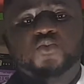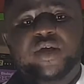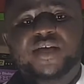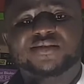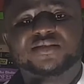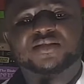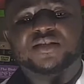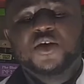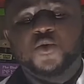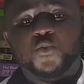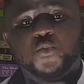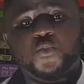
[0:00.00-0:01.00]
rays,
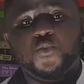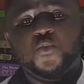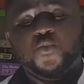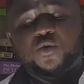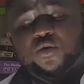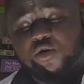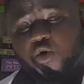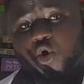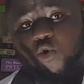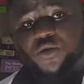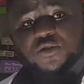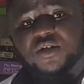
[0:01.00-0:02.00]

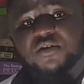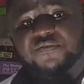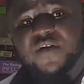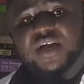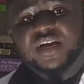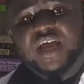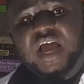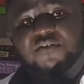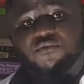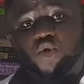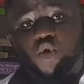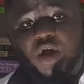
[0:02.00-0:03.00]
owing to the fact they
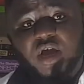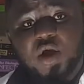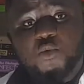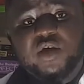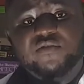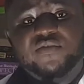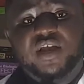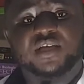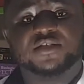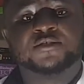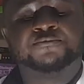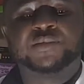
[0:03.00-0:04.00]
have longer
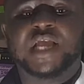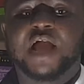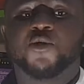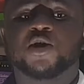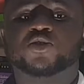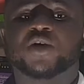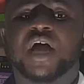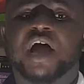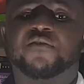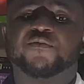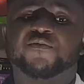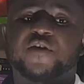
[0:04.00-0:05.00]
wavelengths, are going to
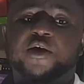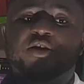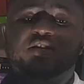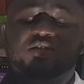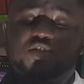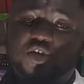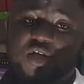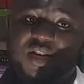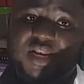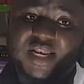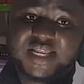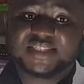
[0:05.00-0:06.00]
have very
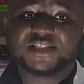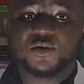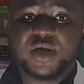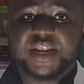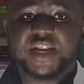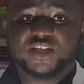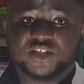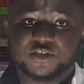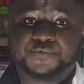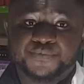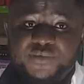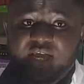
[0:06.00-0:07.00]
little energy,
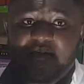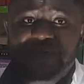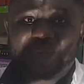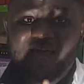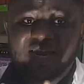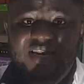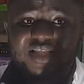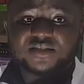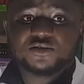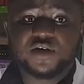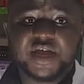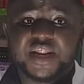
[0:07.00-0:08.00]
and that
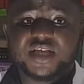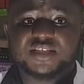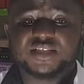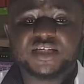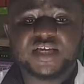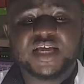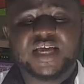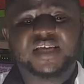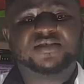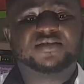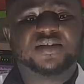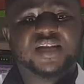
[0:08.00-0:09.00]
little energy
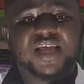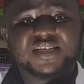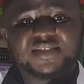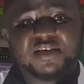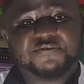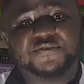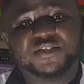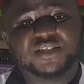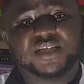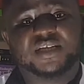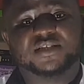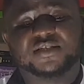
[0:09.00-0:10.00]
is less
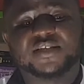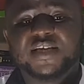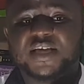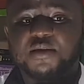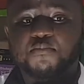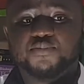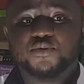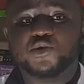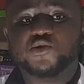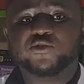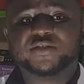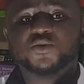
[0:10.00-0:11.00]
efficient in
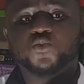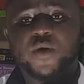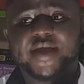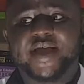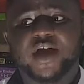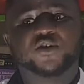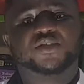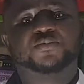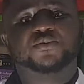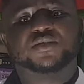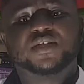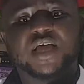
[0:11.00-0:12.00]
producing work
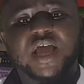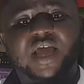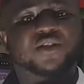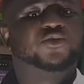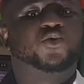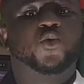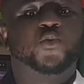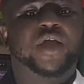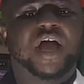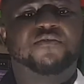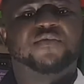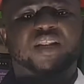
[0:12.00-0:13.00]
output, and so we
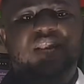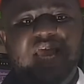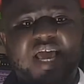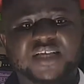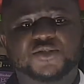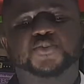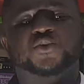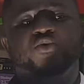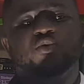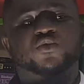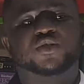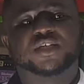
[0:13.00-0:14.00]
have less
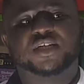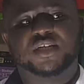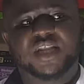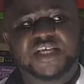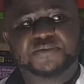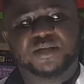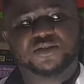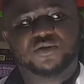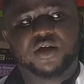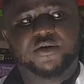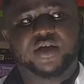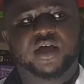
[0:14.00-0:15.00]
resolution in that
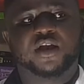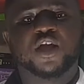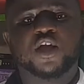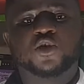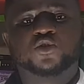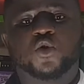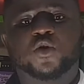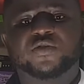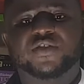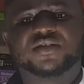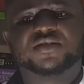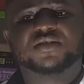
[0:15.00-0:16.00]
particular regard. So
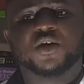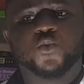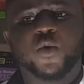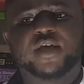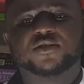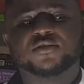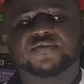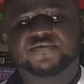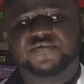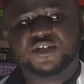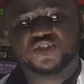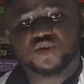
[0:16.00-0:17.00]
this is a way to
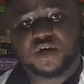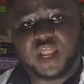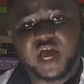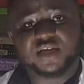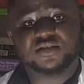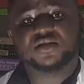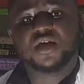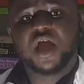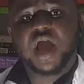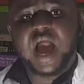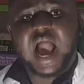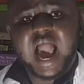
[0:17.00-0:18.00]
visualize
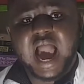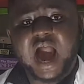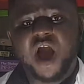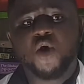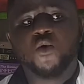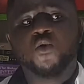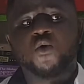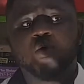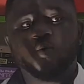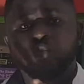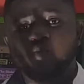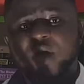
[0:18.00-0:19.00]
how
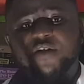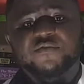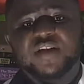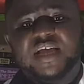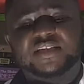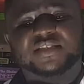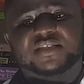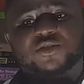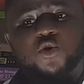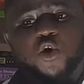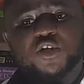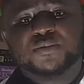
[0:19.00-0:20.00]
wavelength is
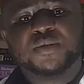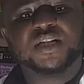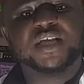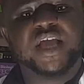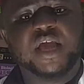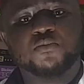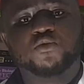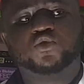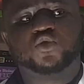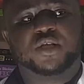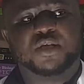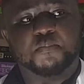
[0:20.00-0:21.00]
ultimately able
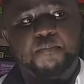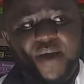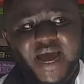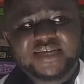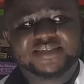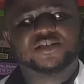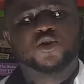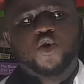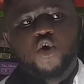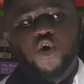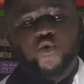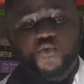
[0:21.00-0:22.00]
to impact
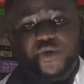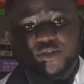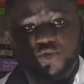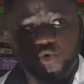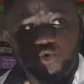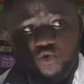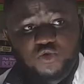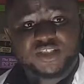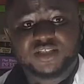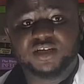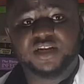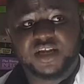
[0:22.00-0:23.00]
on
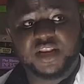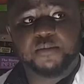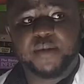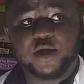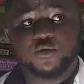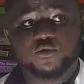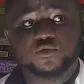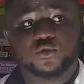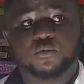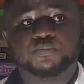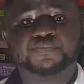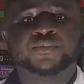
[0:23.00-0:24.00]
resolution in a
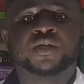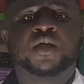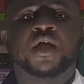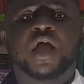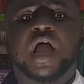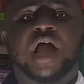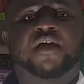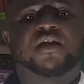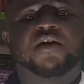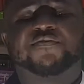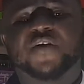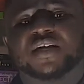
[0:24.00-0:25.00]
microscope.
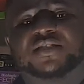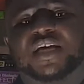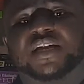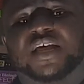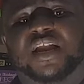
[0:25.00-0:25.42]
Another factor that